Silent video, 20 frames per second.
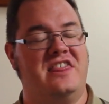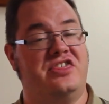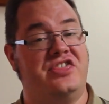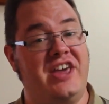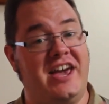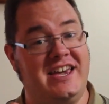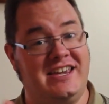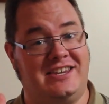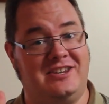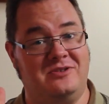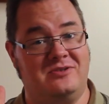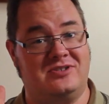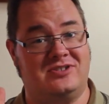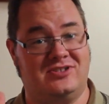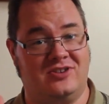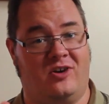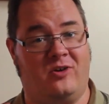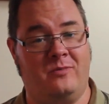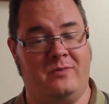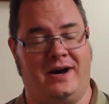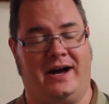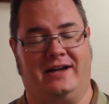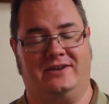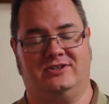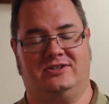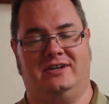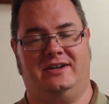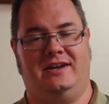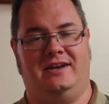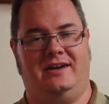Thank you so
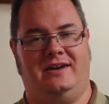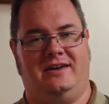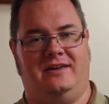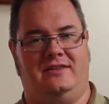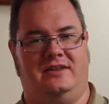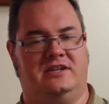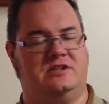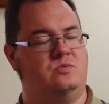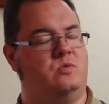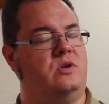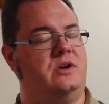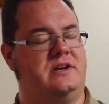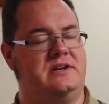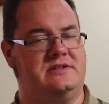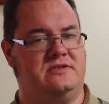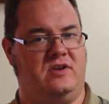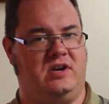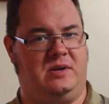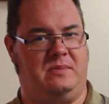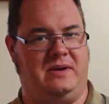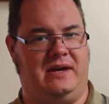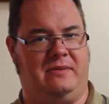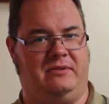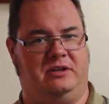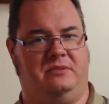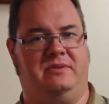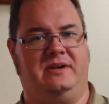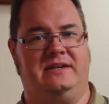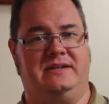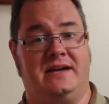much. This work is going to be
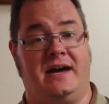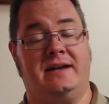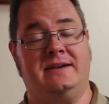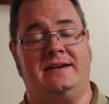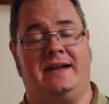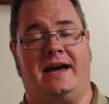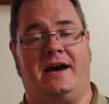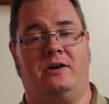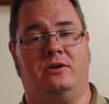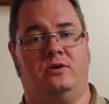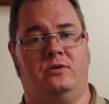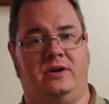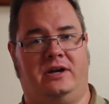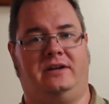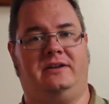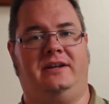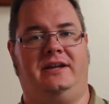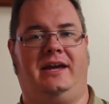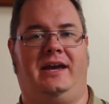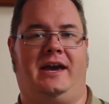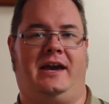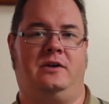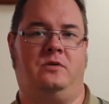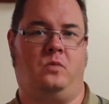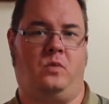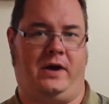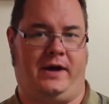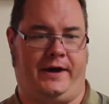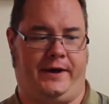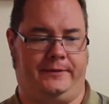able to be done now quickly
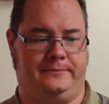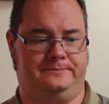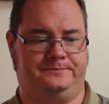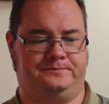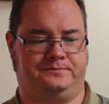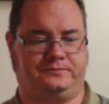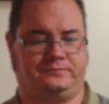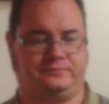and well.